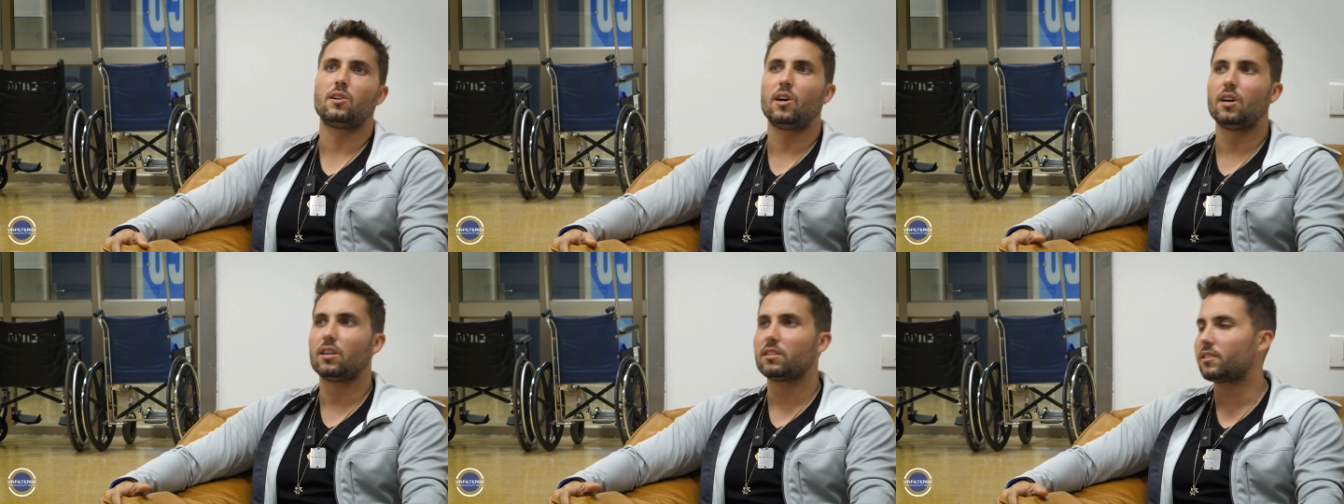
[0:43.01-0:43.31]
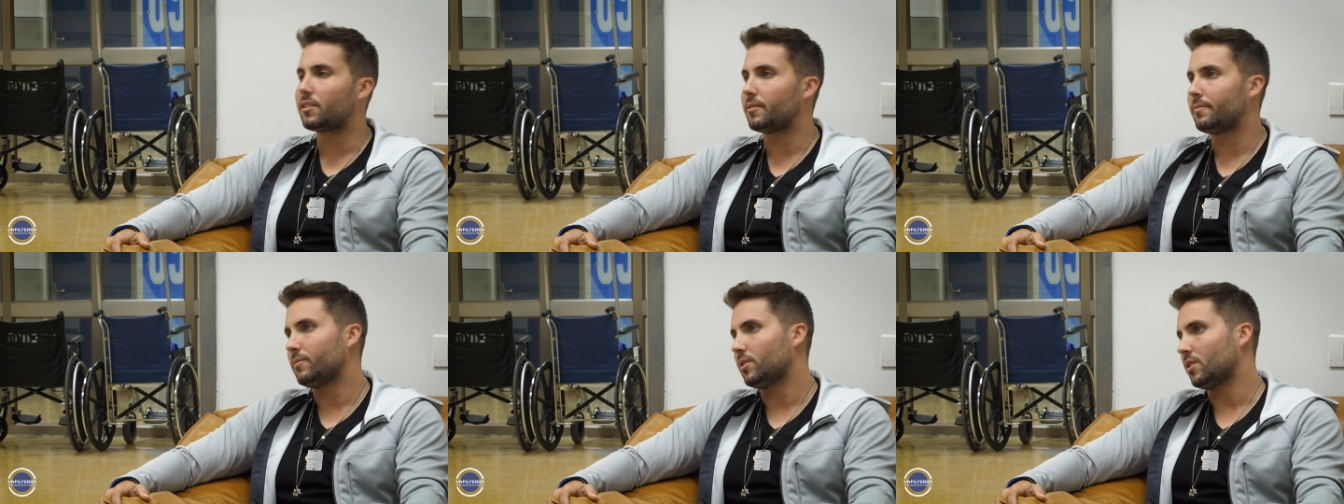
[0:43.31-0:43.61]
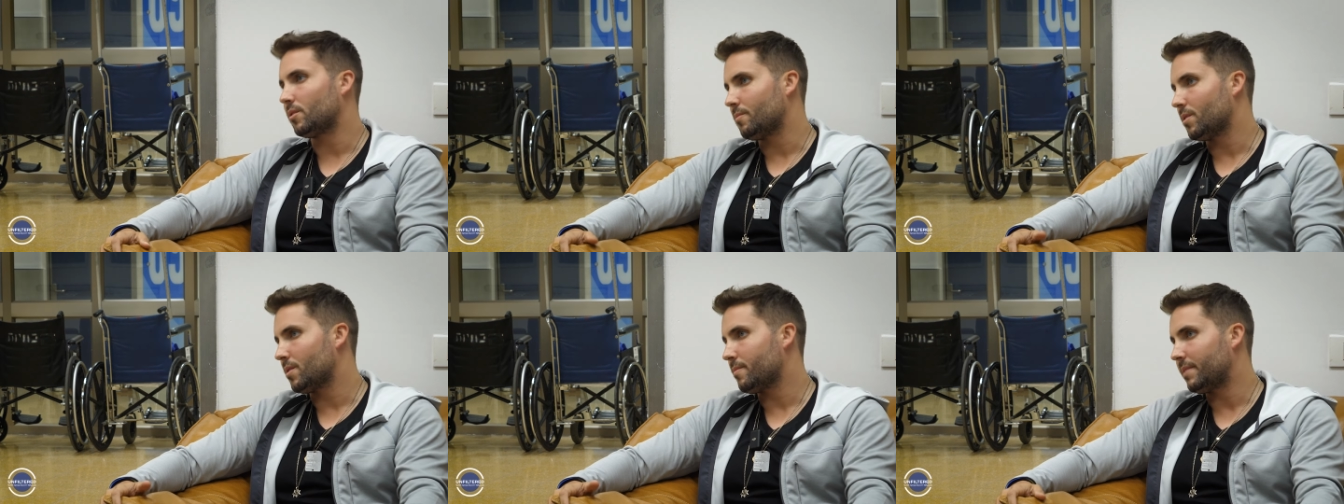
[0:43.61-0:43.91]
awesome
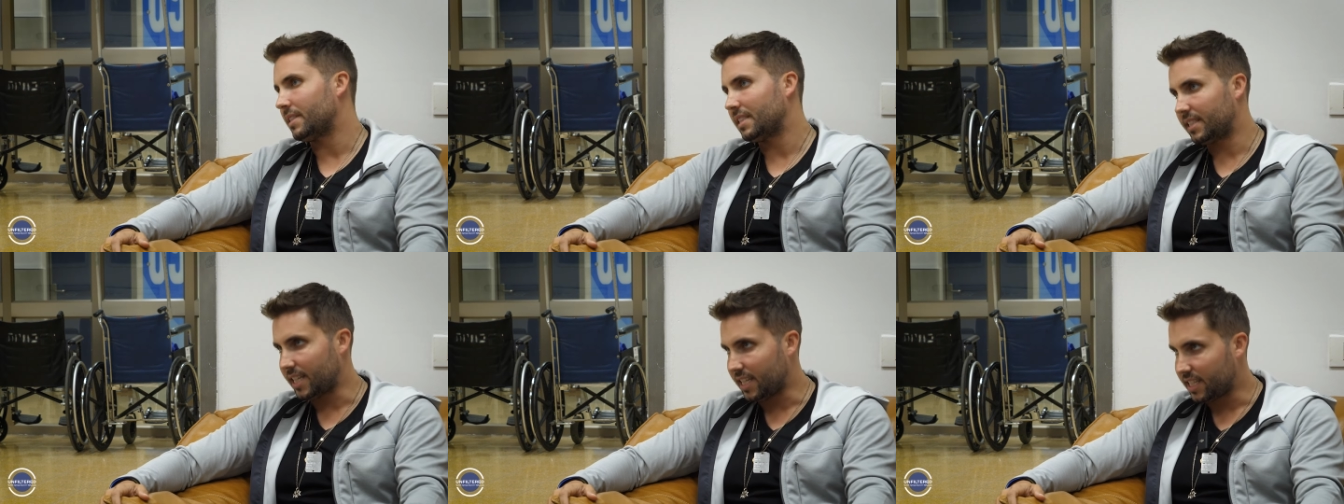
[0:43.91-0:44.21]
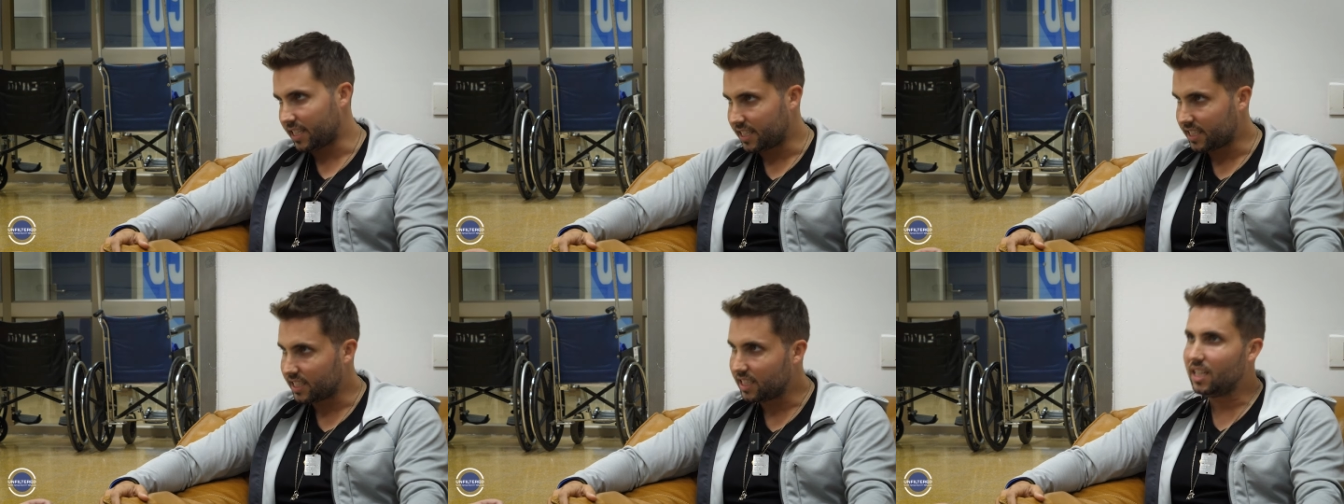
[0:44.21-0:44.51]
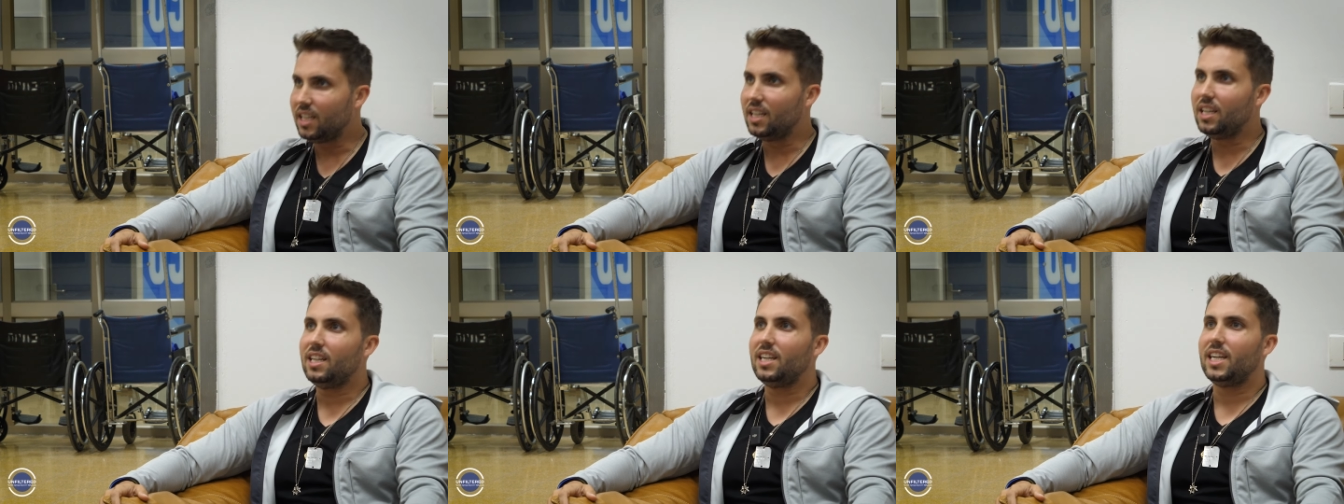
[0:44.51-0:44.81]
suburban setting
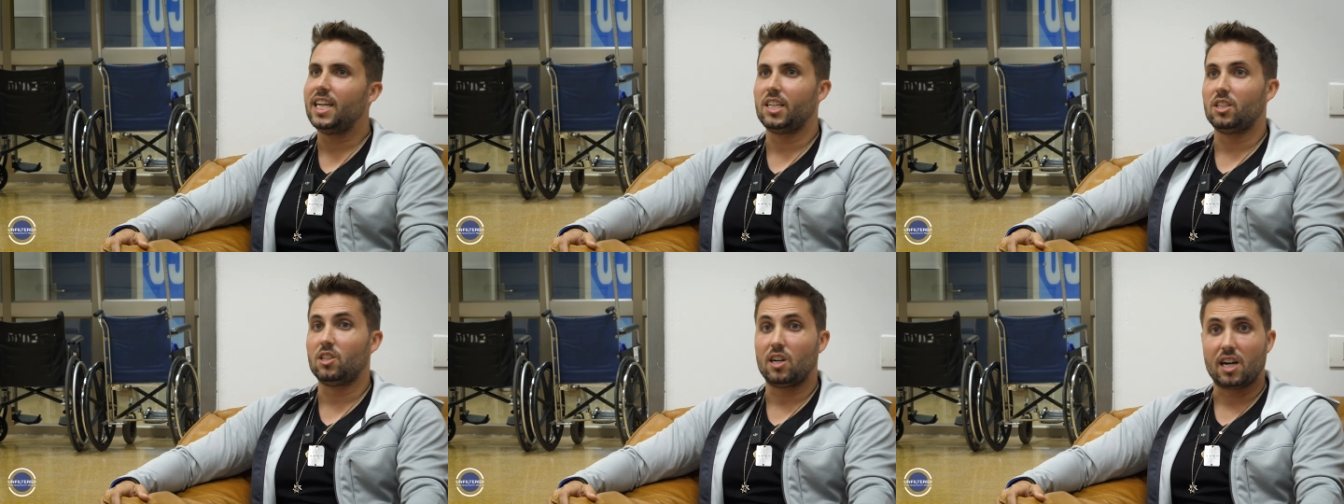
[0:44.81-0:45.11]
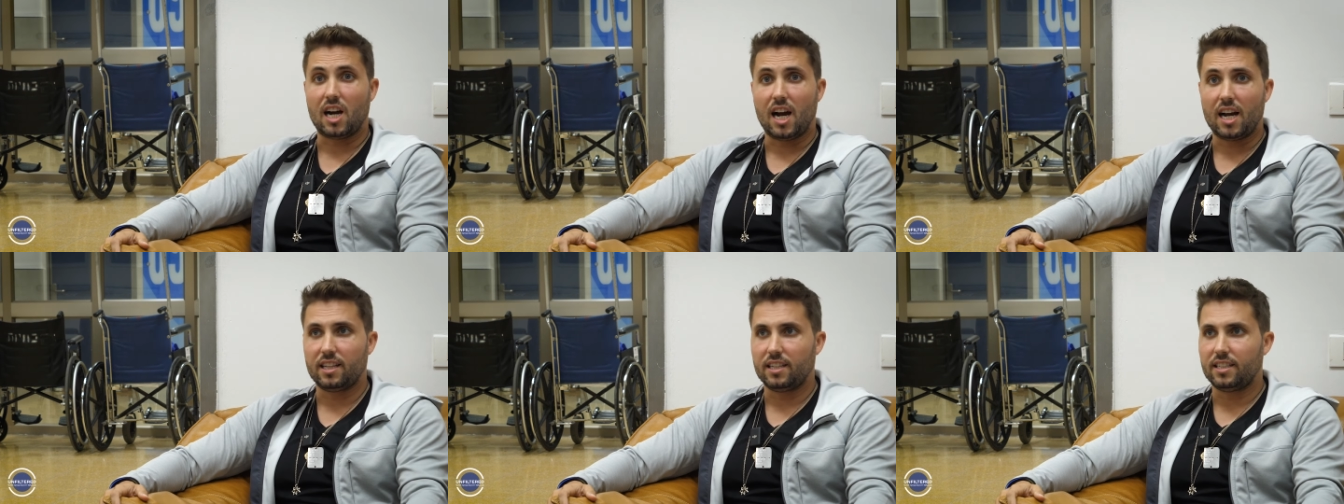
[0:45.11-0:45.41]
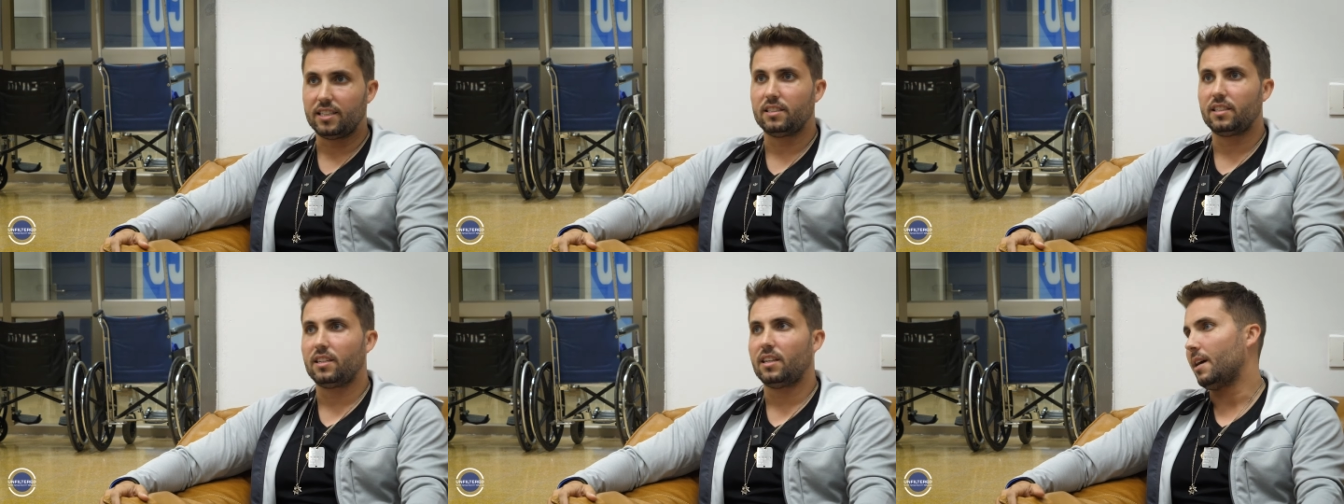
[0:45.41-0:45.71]
in Long Island.